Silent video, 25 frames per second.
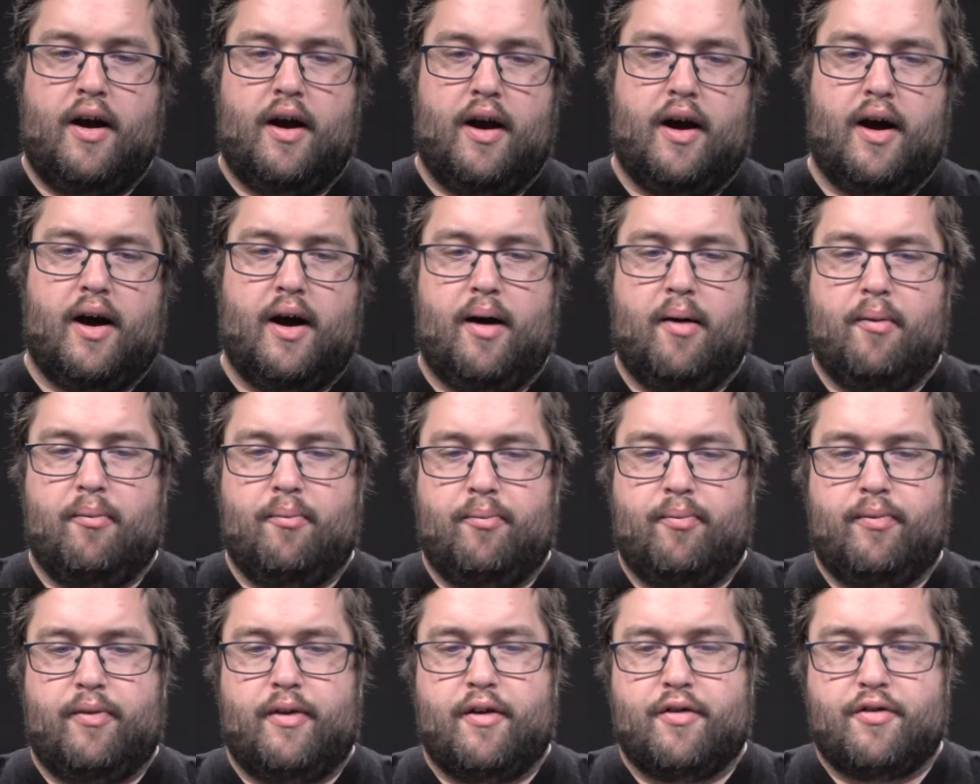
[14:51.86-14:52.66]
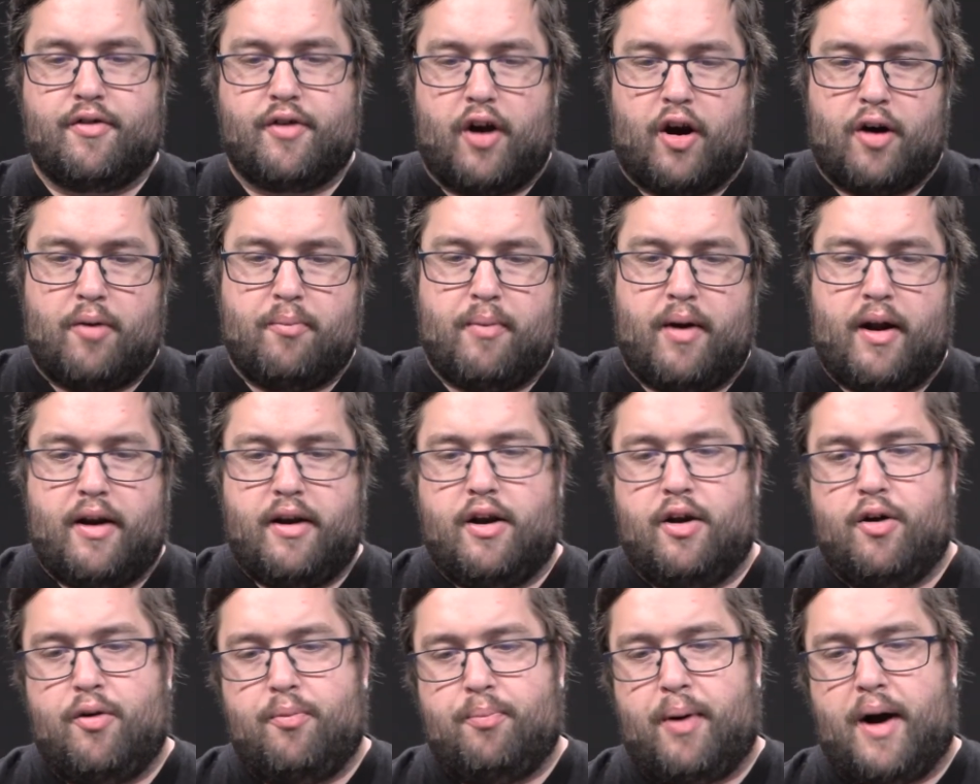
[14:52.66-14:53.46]
The start
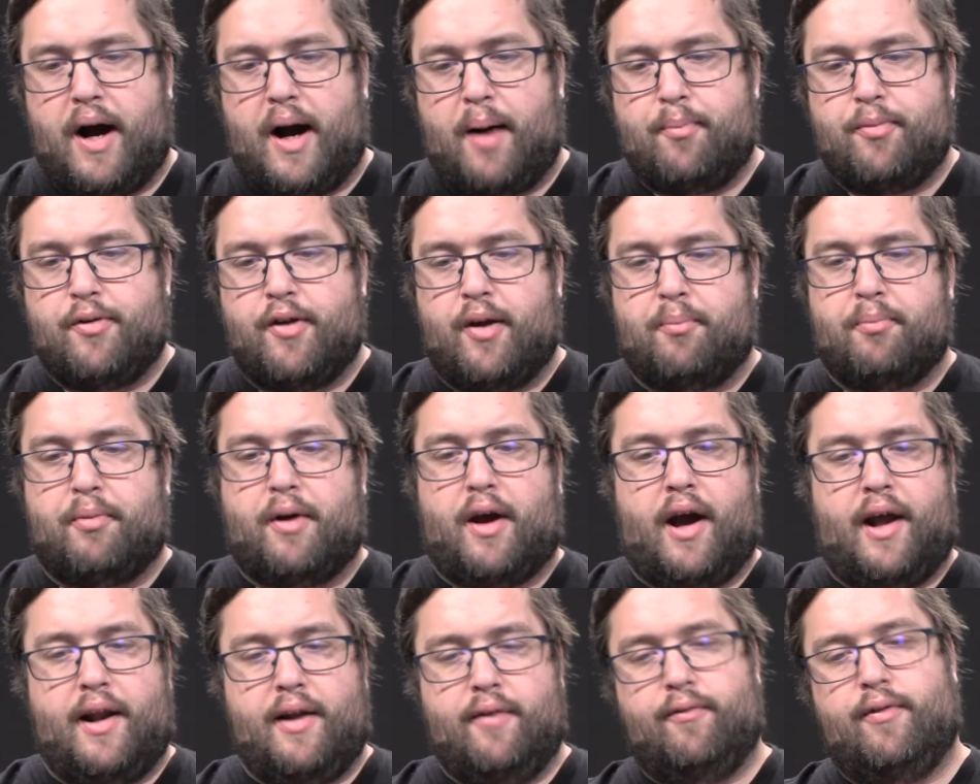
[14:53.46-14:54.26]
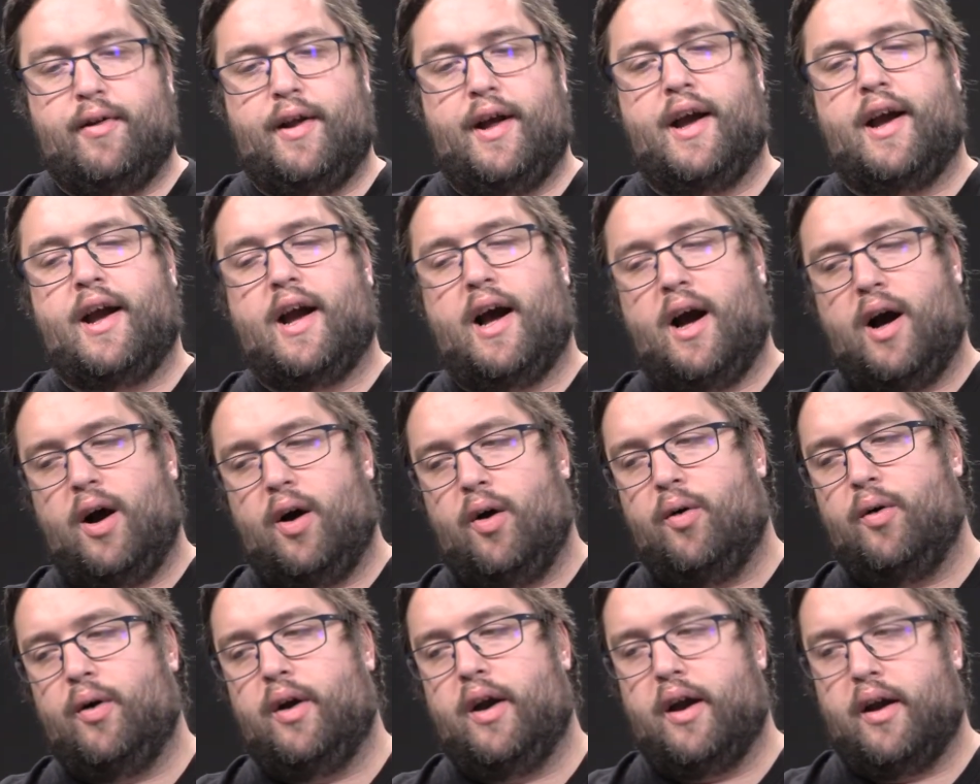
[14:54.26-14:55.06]
menu pops up kind of like
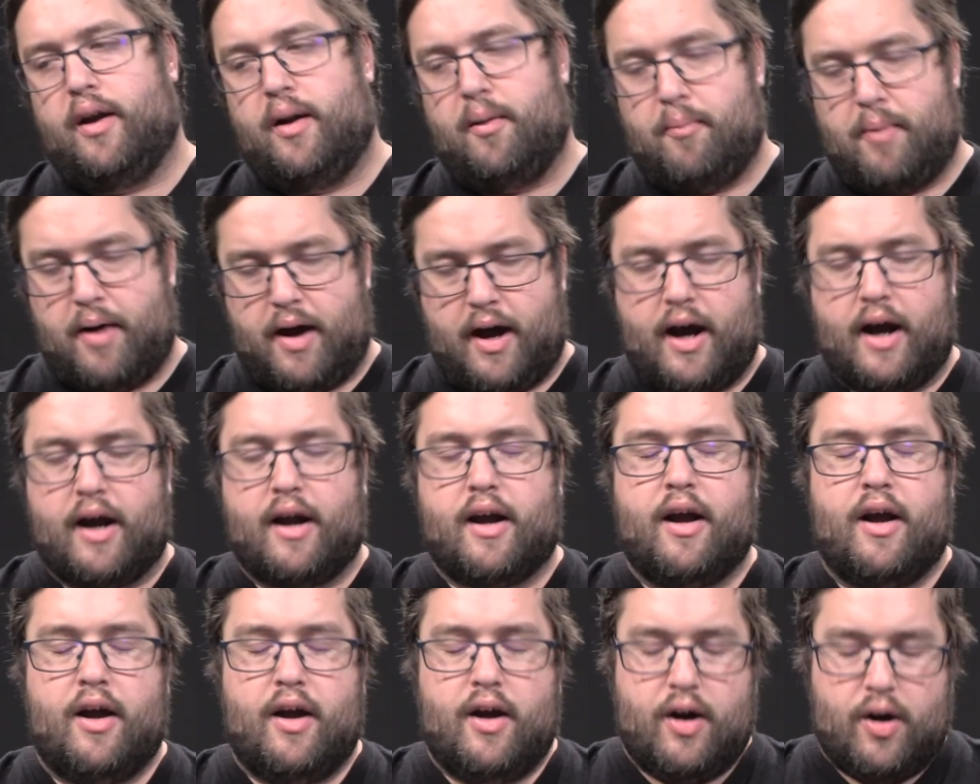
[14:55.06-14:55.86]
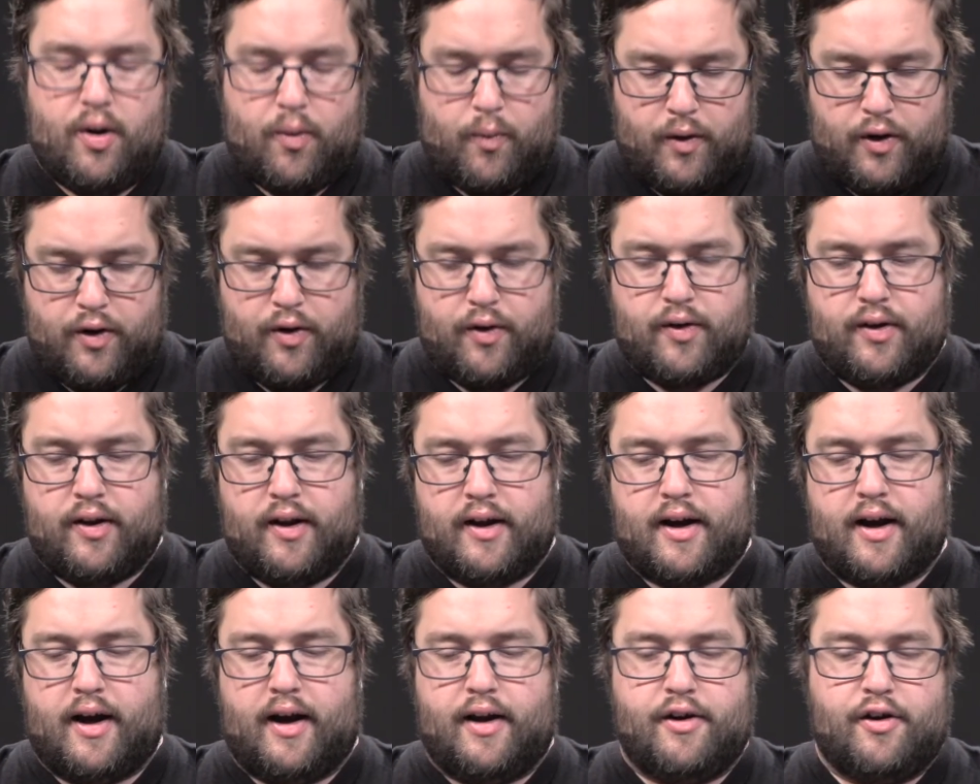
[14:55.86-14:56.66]
how in a Mac, when you
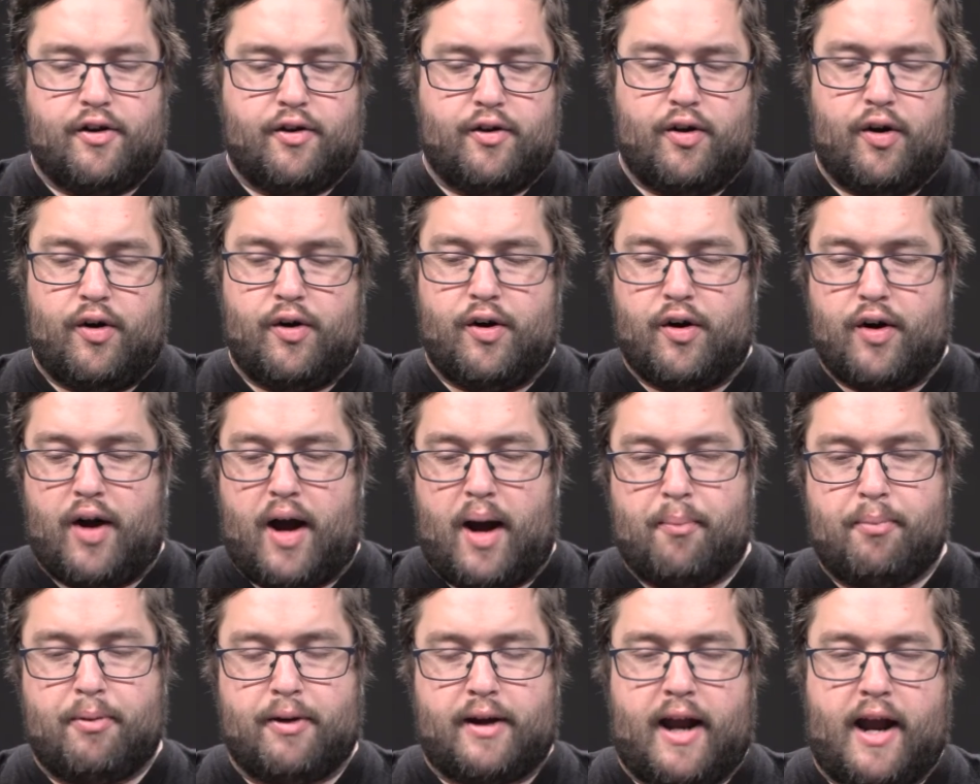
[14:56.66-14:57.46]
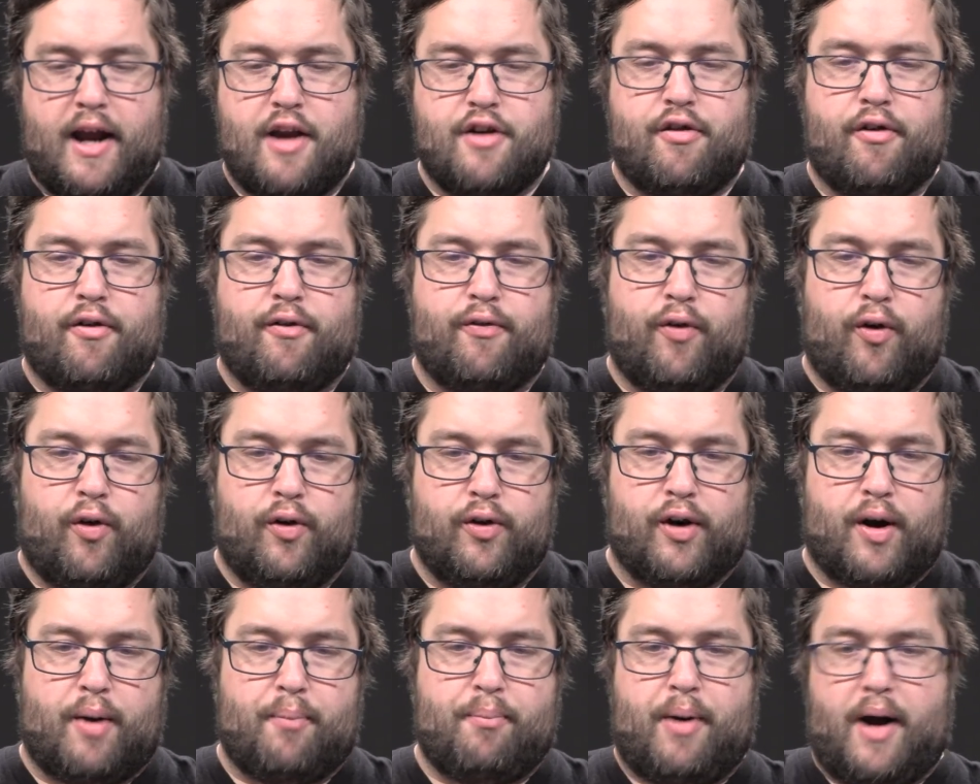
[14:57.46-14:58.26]
click on your applications
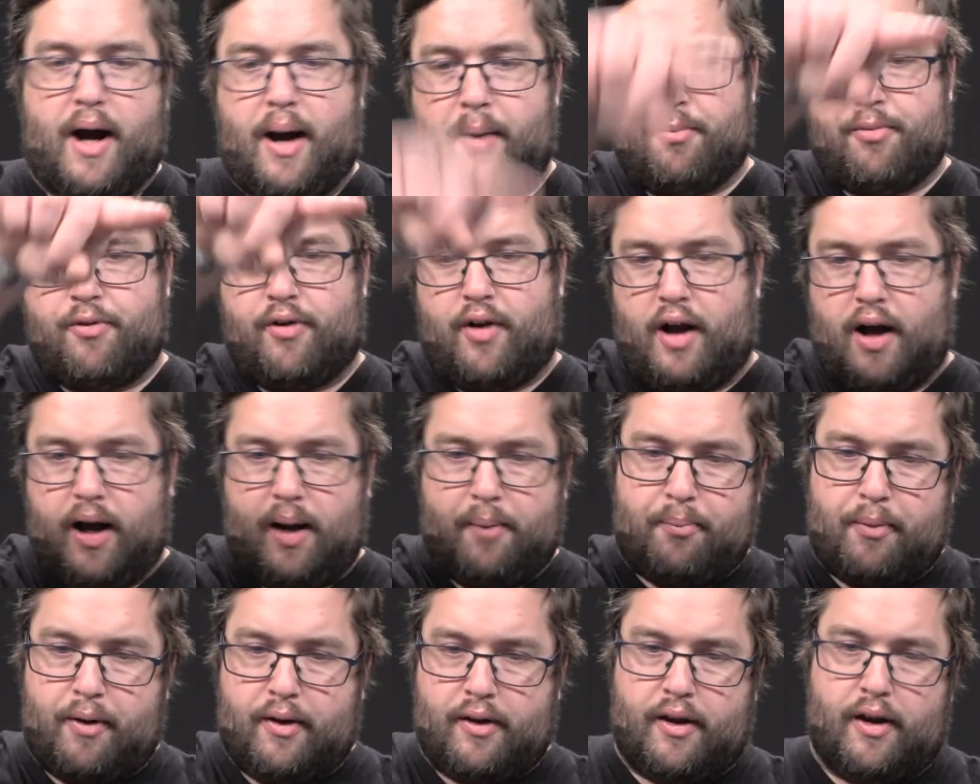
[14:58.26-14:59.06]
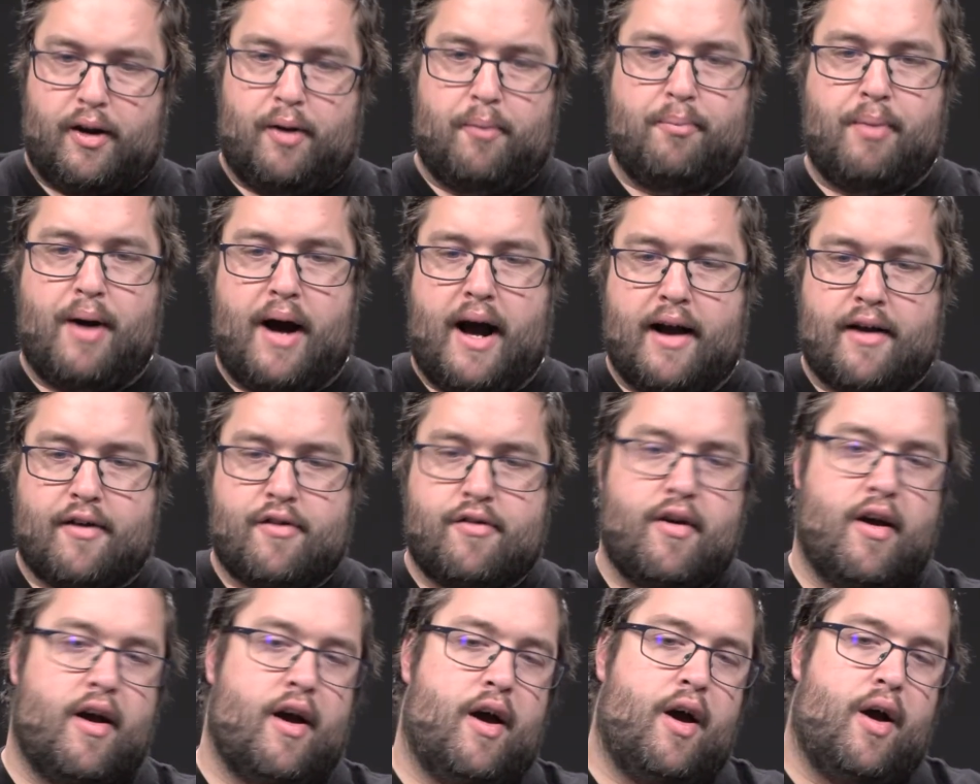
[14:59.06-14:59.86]
folder, it pops up a little
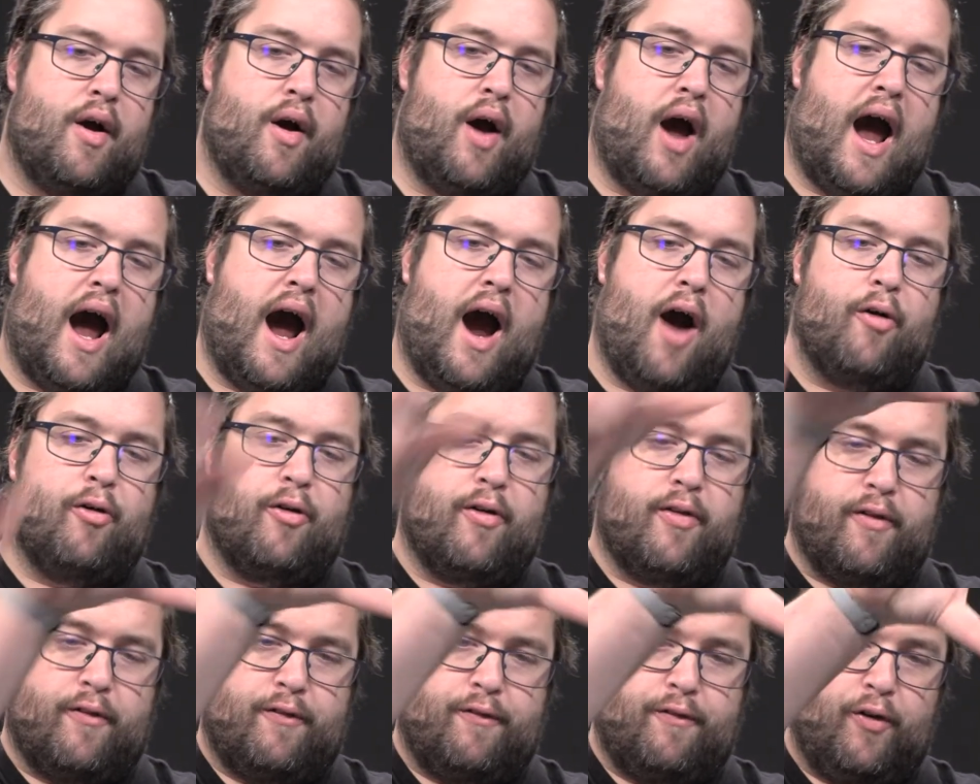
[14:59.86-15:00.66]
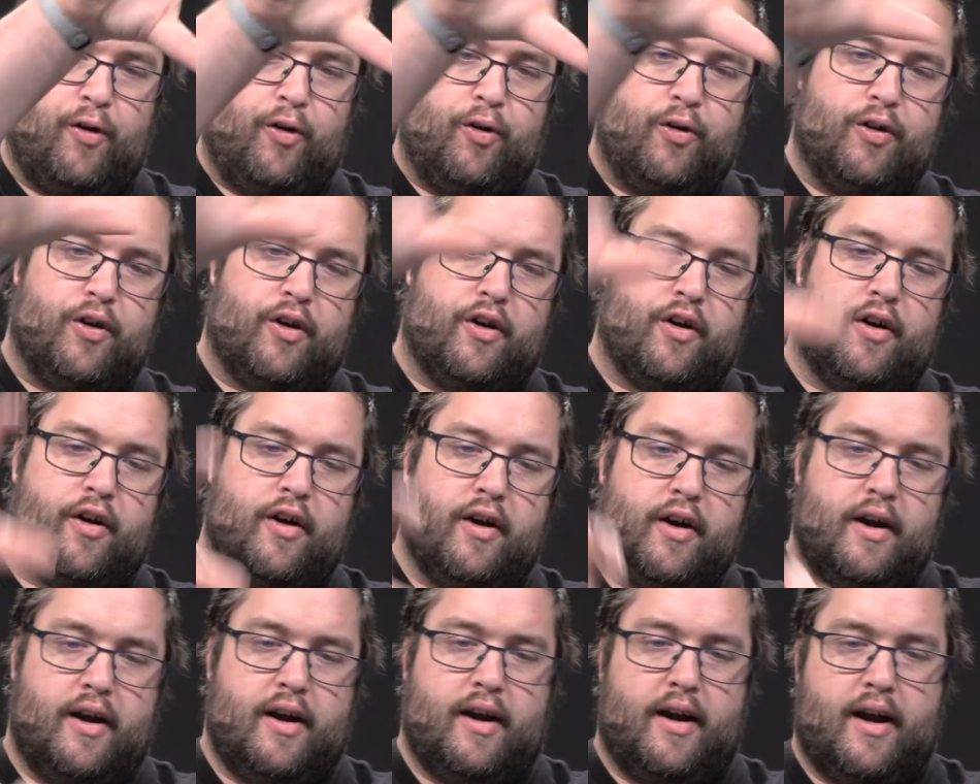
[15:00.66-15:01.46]
box out of the folder
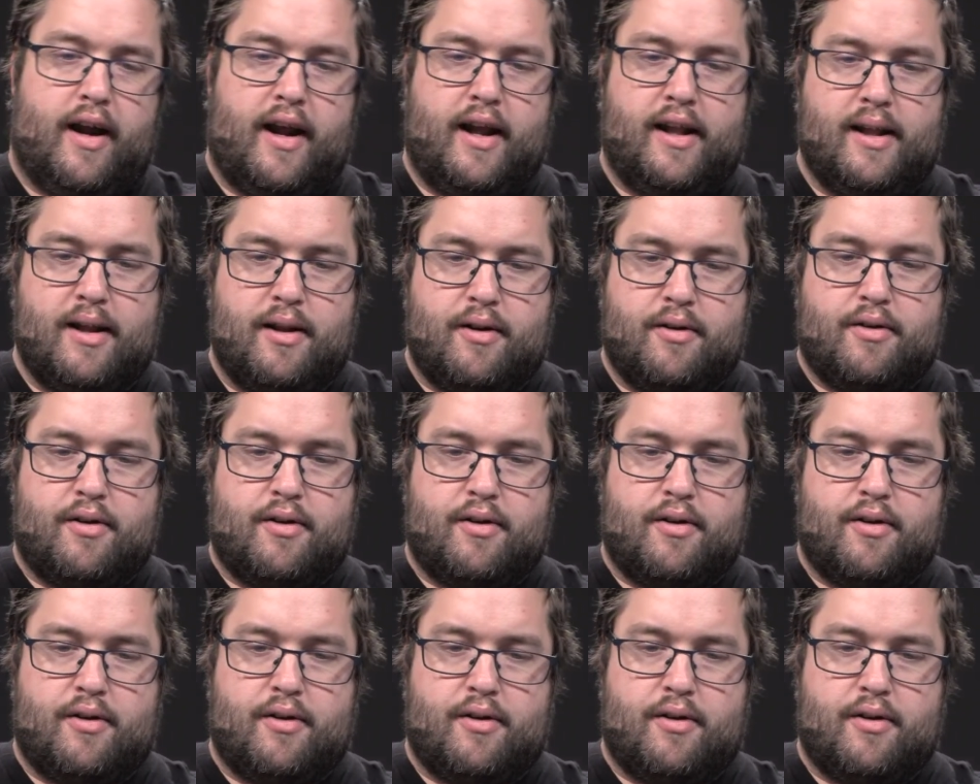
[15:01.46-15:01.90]
in the